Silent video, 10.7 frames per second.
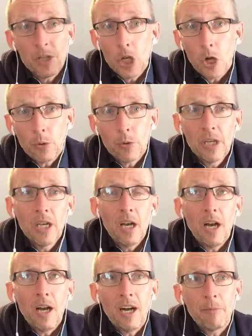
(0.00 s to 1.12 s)
no,
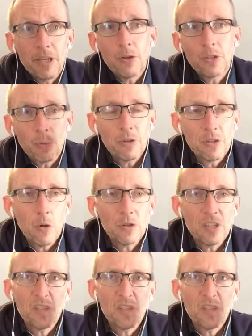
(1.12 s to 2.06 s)
here's the results.